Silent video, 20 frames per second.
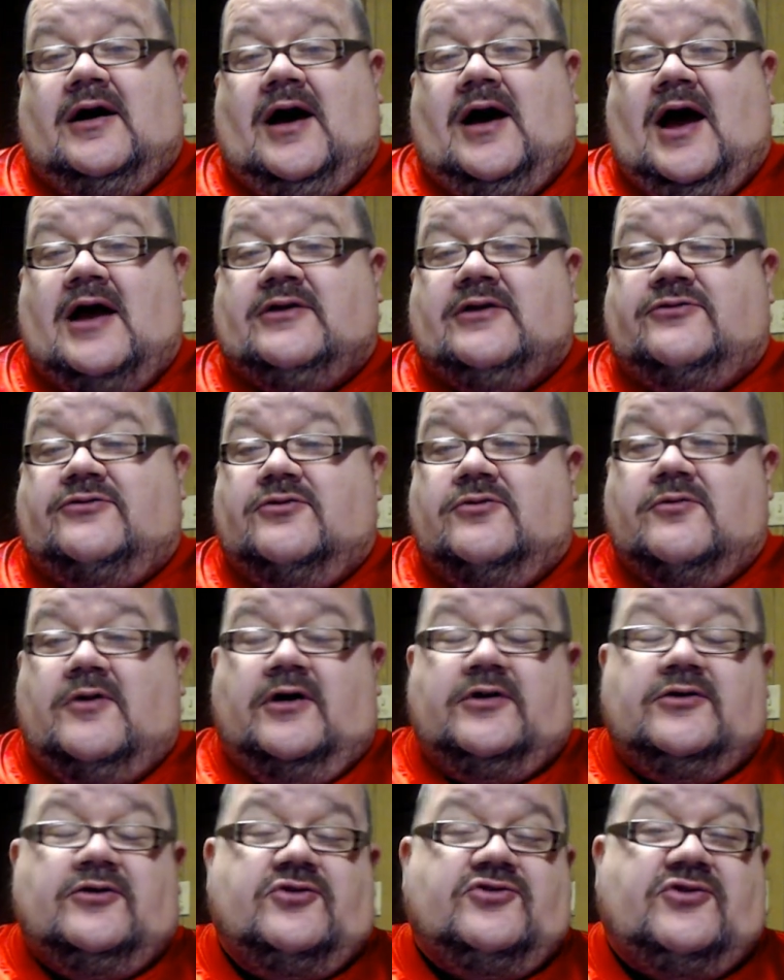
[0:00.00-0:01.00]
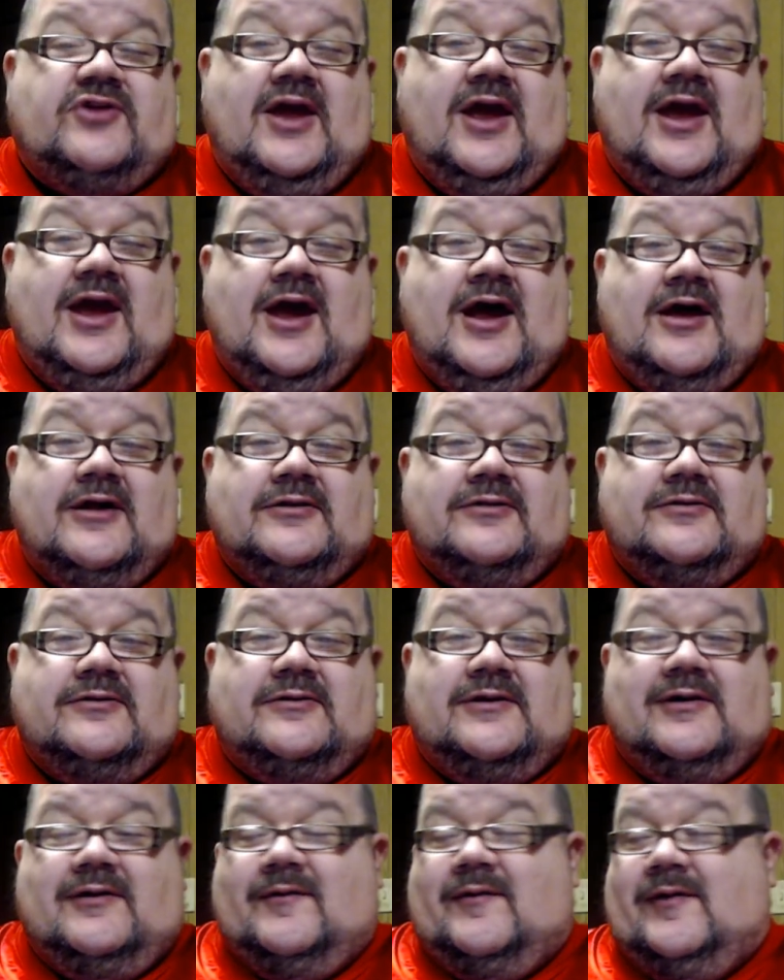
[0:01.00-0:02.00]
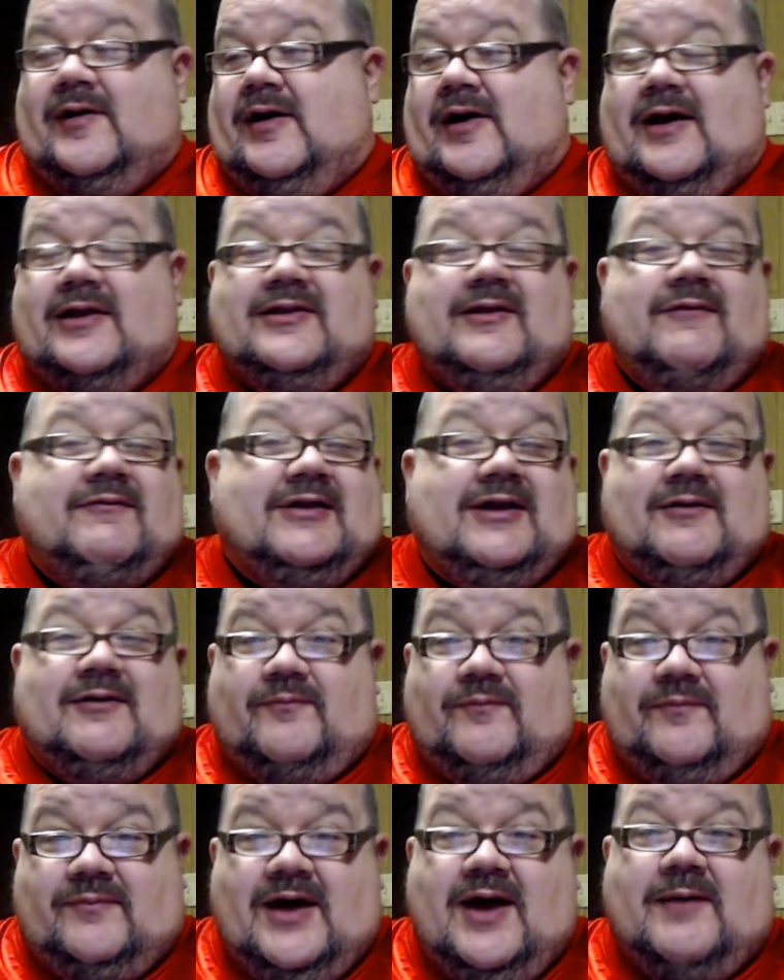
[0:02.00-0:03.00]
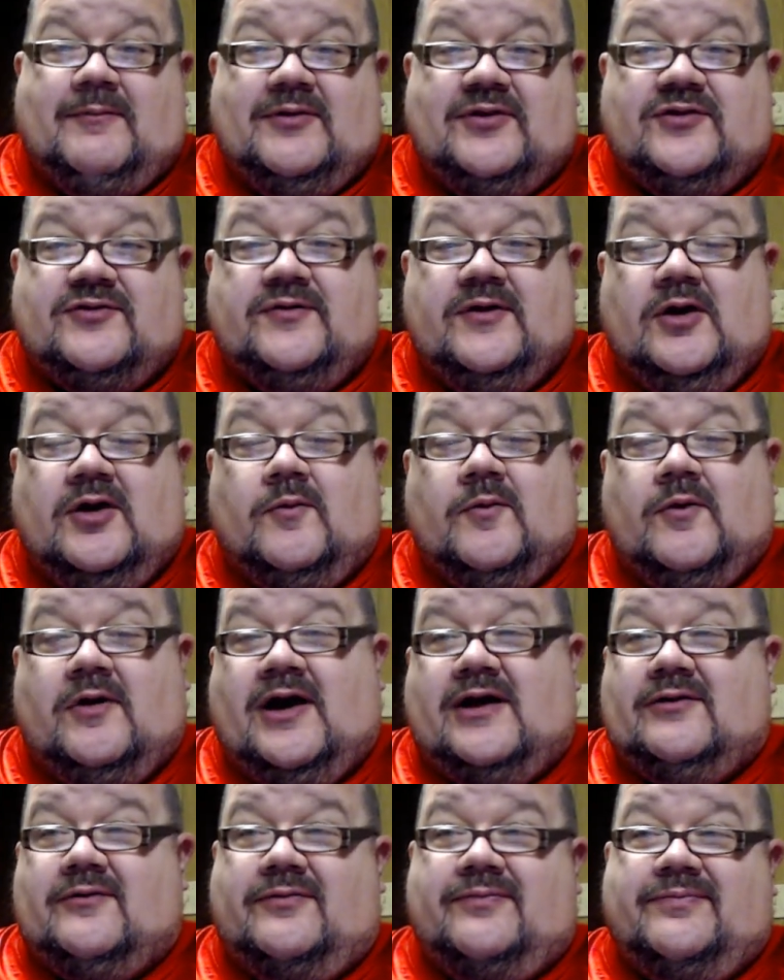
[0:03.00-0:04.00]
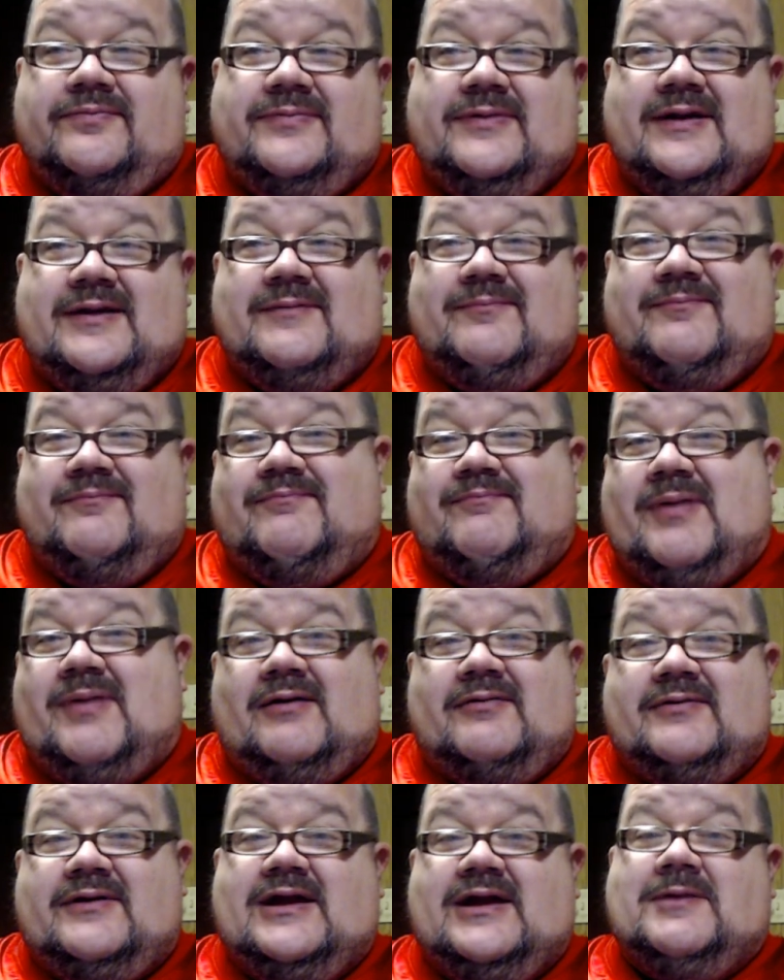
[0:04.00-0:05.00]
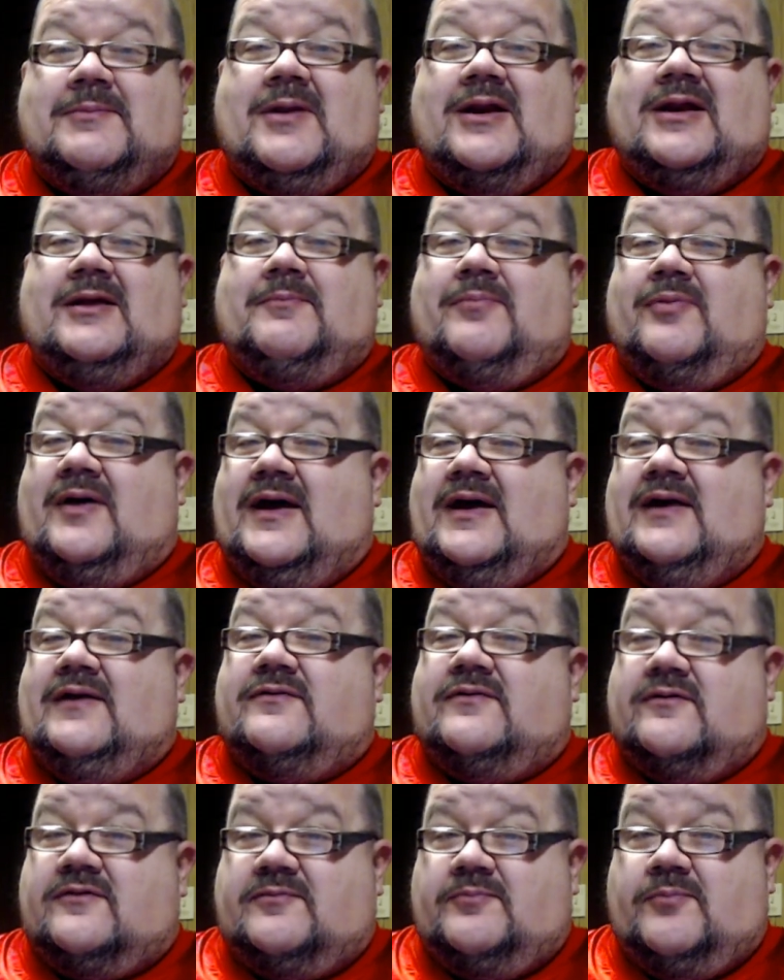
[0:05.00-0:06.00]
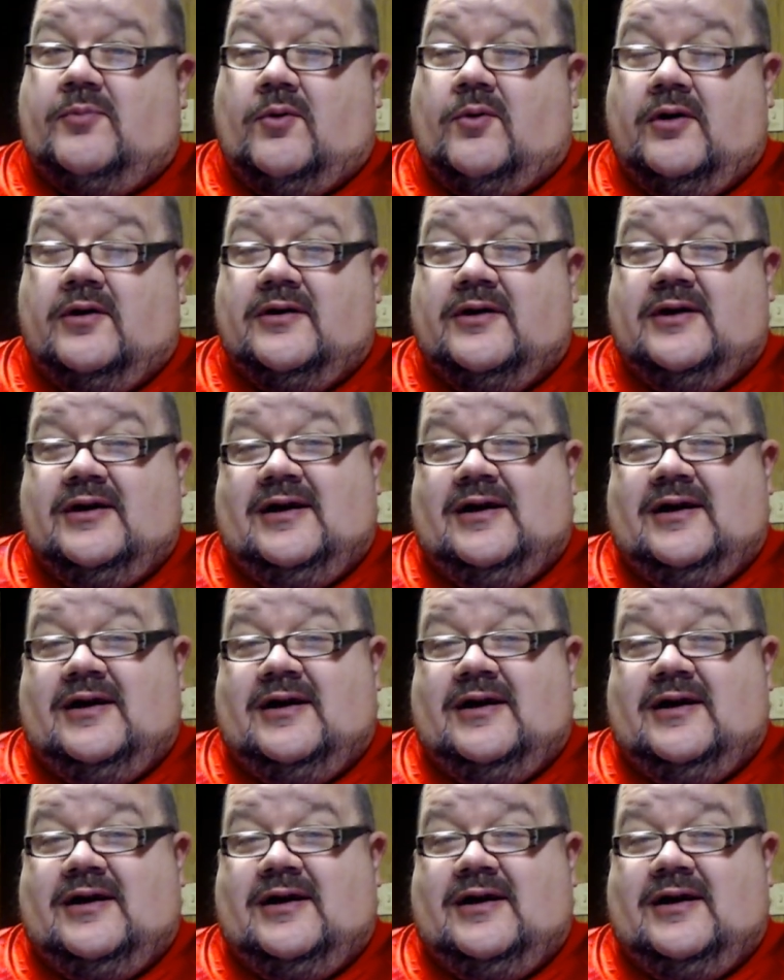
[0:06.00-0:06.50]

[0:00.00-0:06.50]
I do understand. Well, I live in a hemisphere where I don't think barely anybody plays the sport.